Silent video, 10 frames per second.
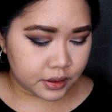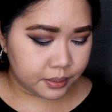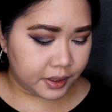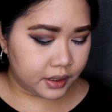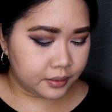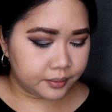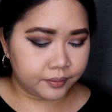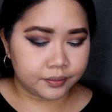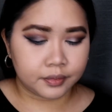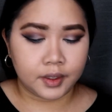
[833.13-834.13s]
bit,
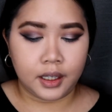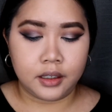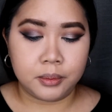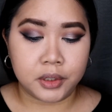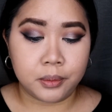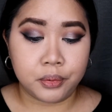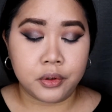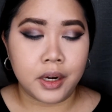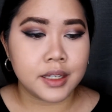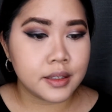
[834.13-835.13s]
and I'm gonna
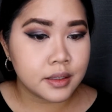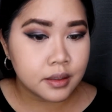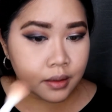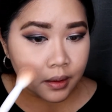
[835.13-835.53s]
press.